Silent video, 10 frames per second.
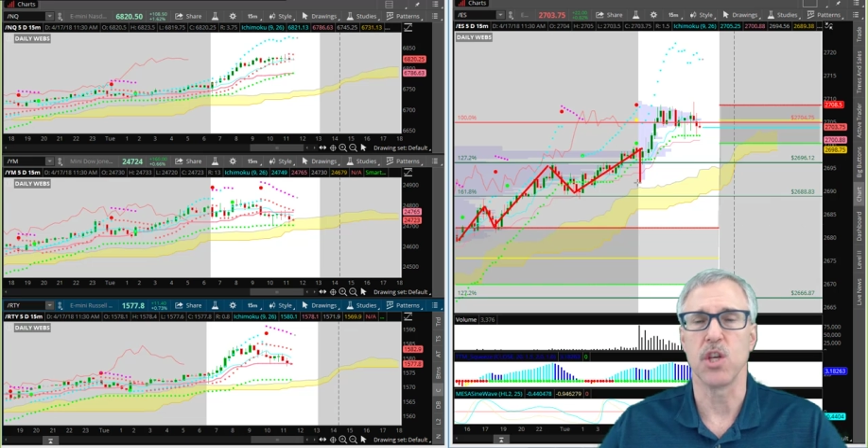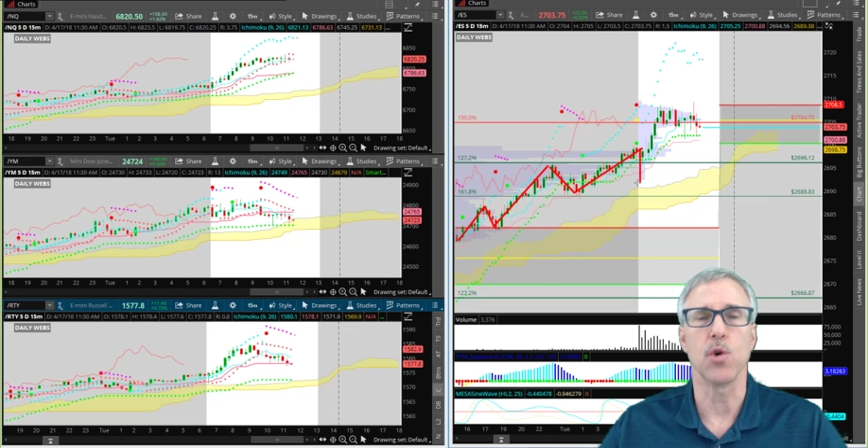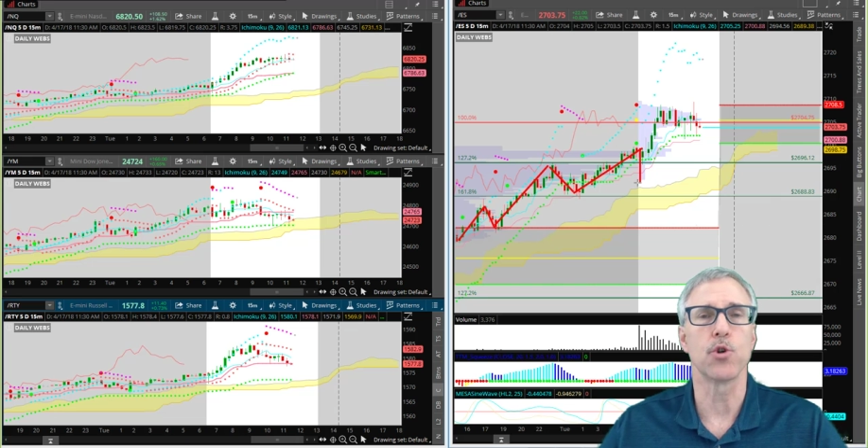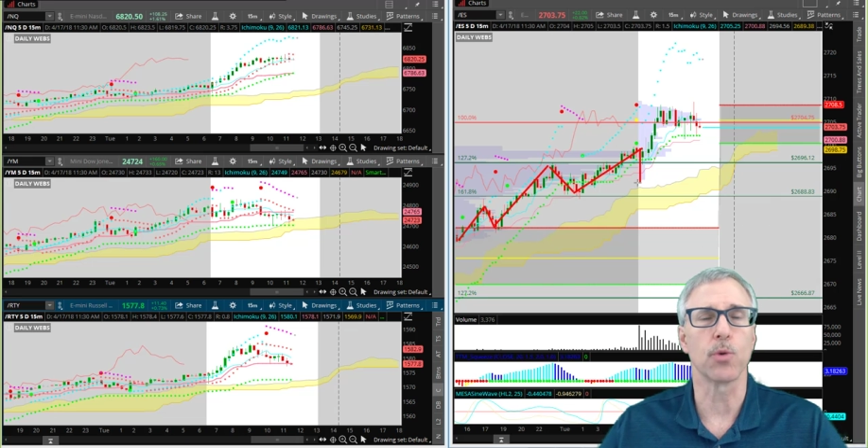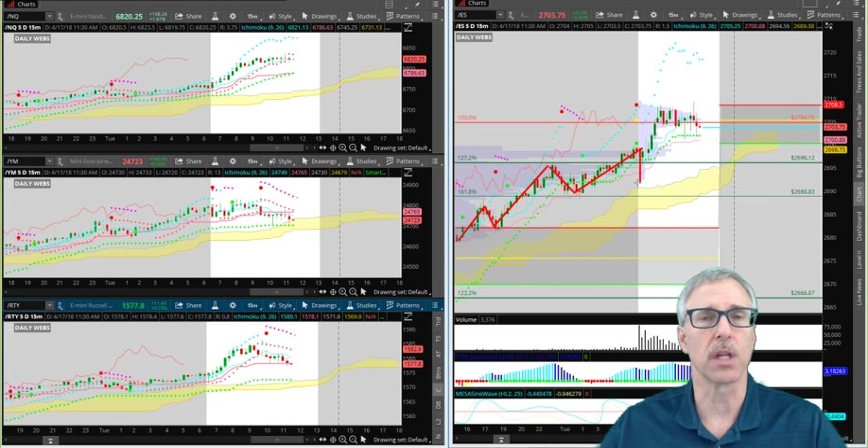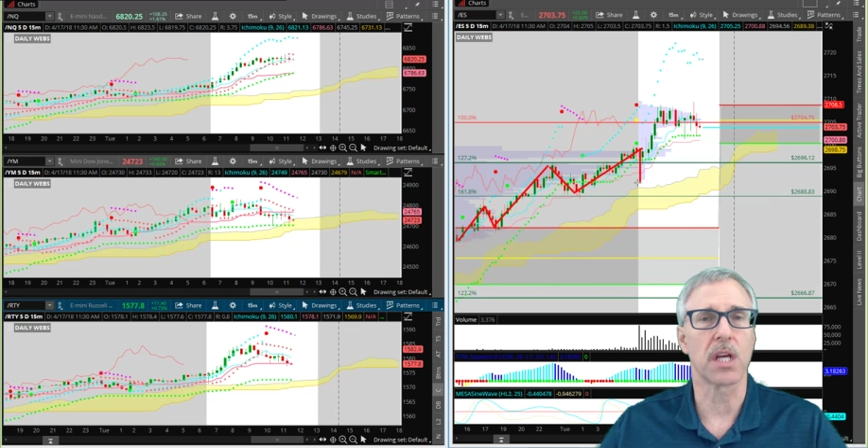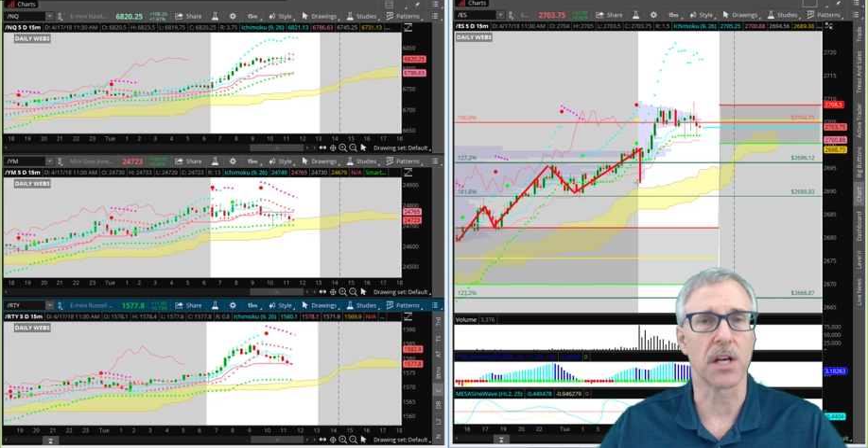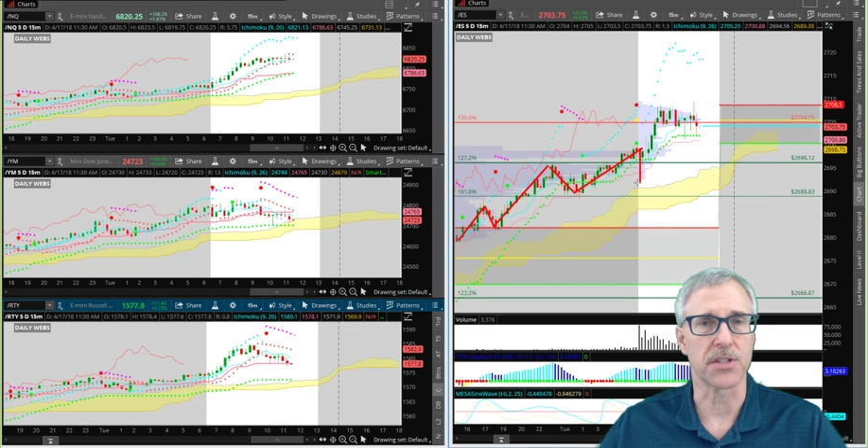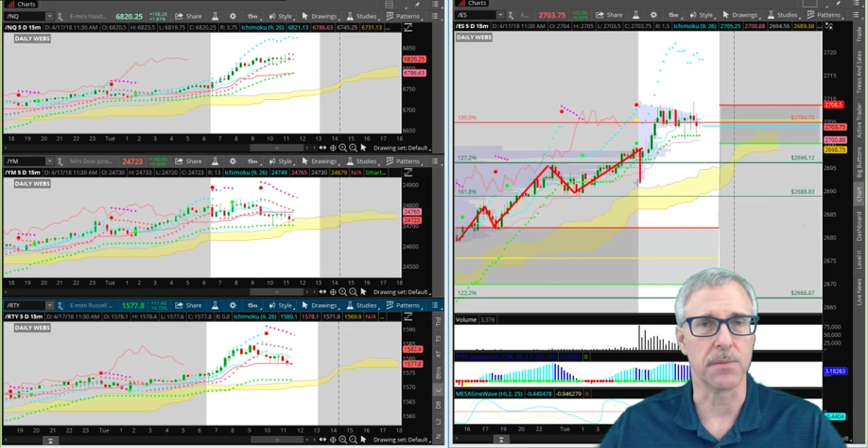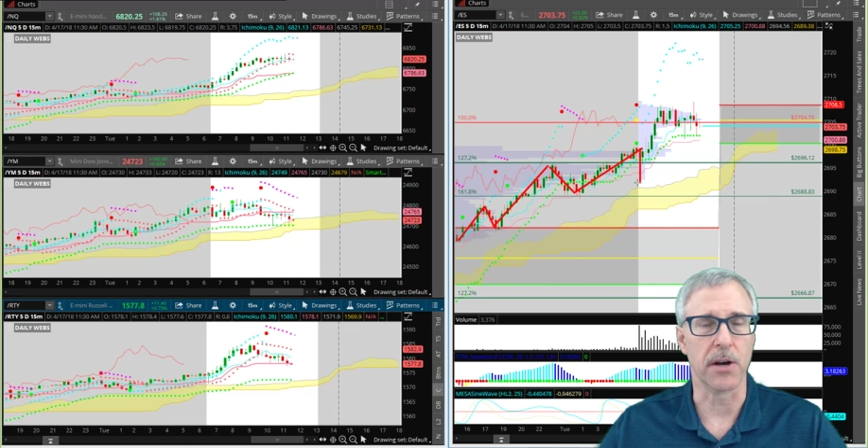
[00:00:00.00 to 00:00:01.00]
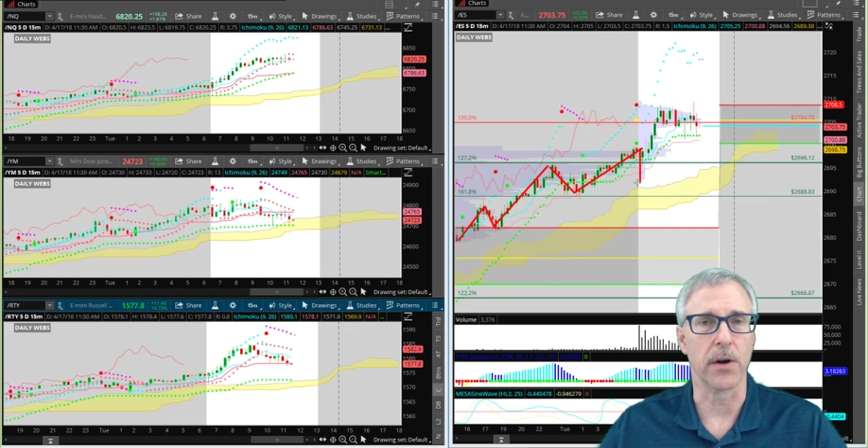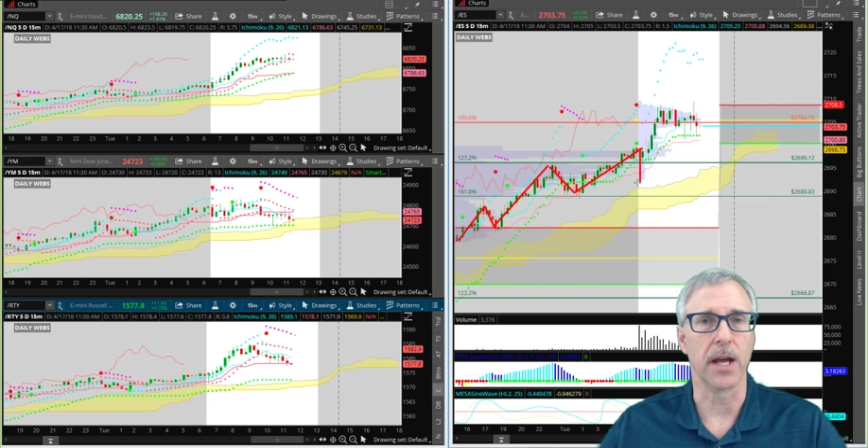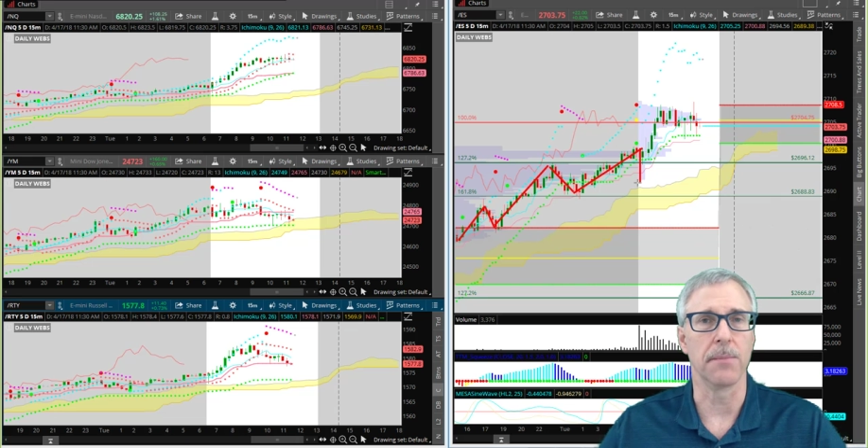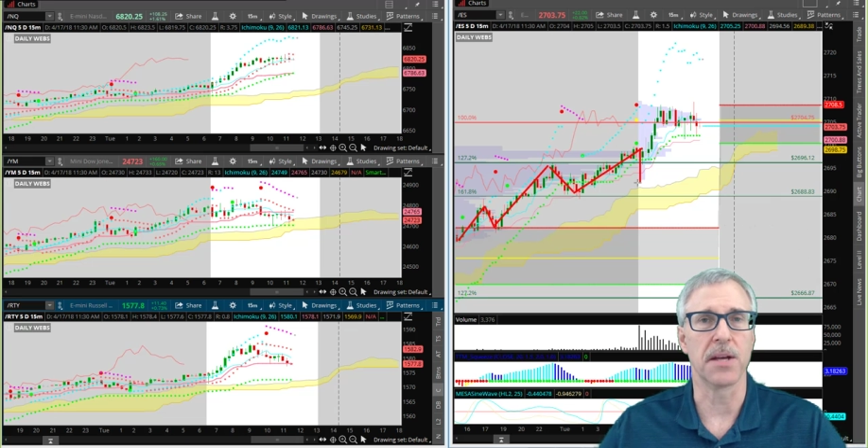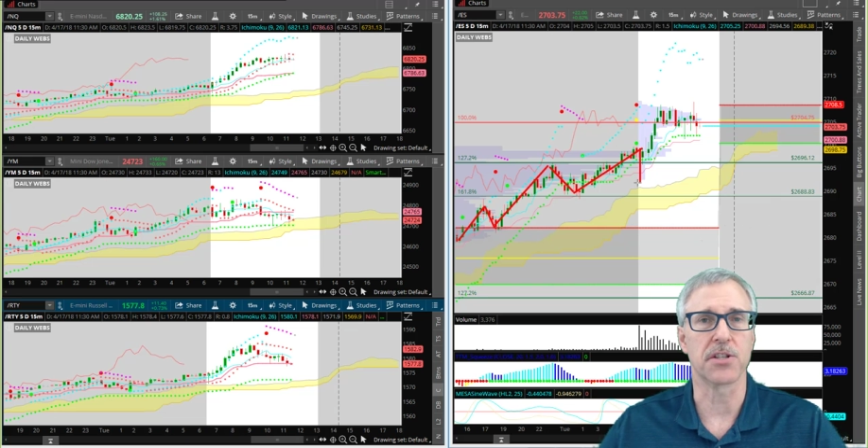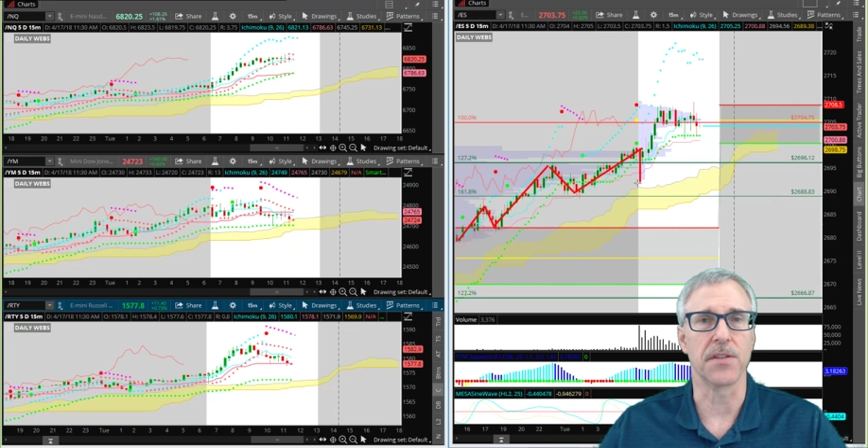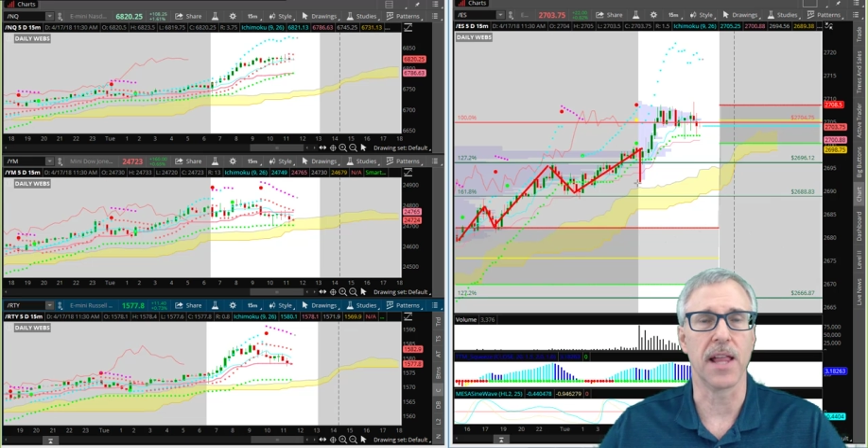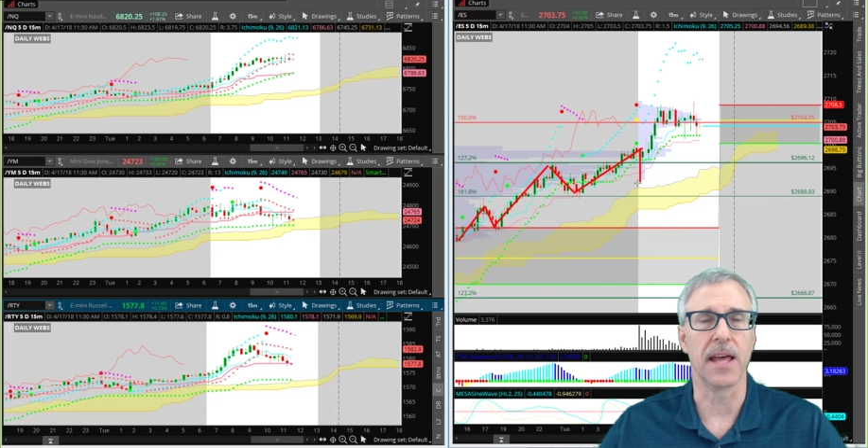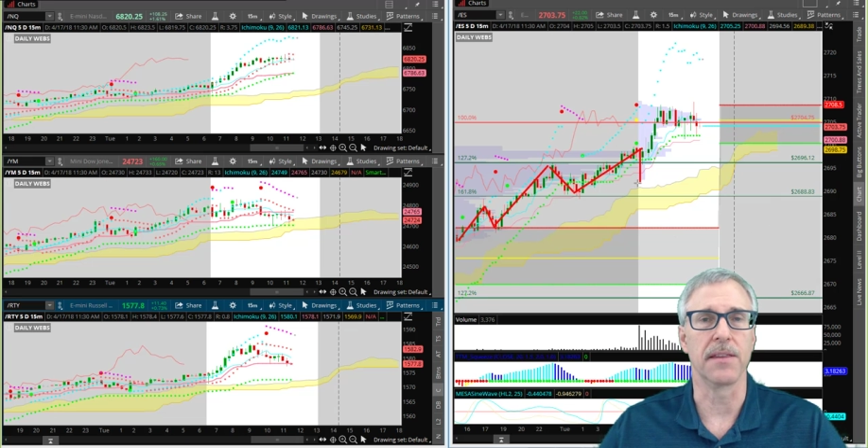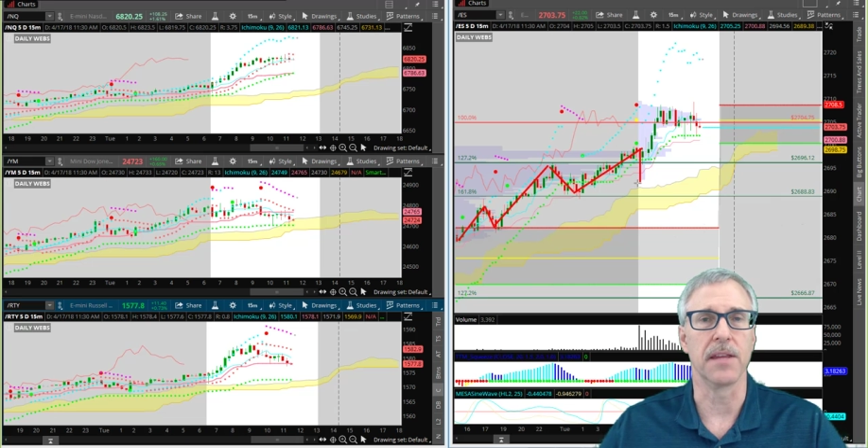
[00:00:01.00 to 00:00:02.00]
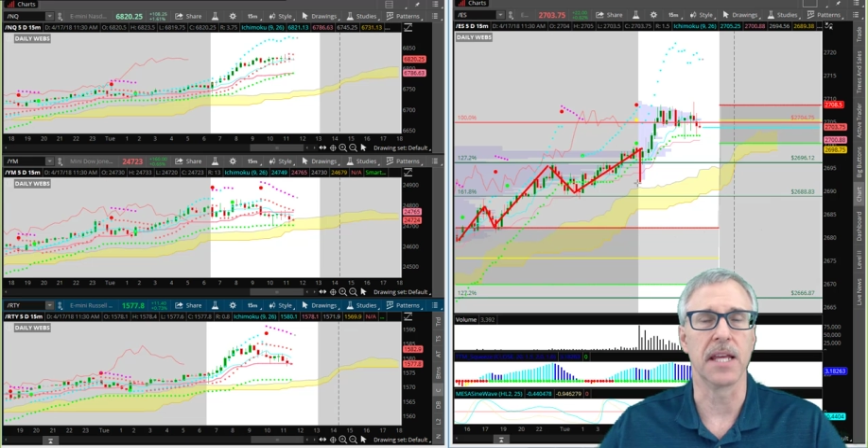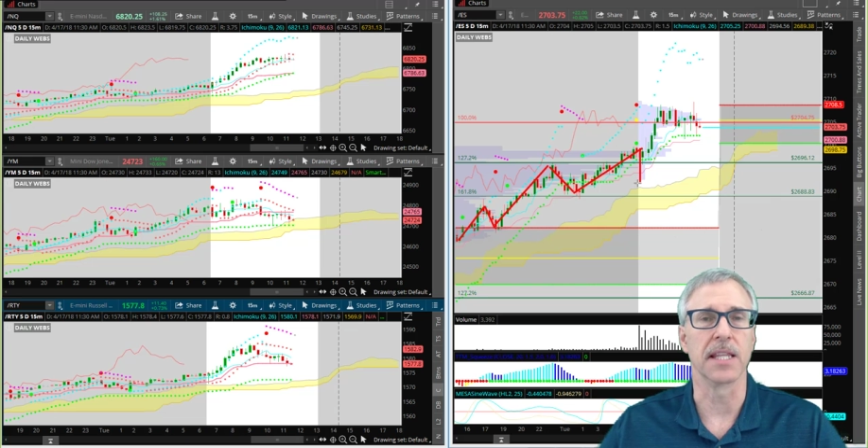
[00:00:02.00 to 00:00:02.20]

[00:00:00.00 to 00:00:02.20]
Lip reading: usual and customary. I mentioned then